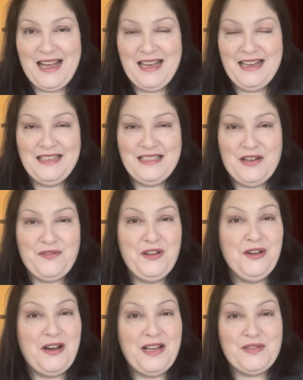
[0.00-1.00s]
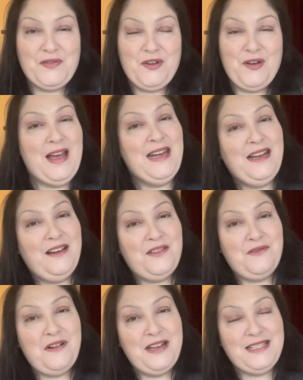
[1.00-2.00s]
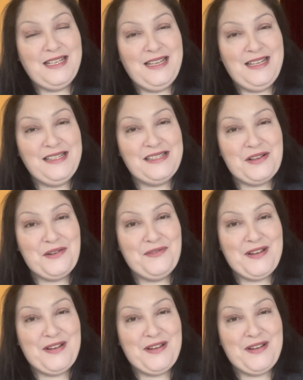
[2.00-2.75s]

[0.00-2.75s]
and if you guys have got any other ideas of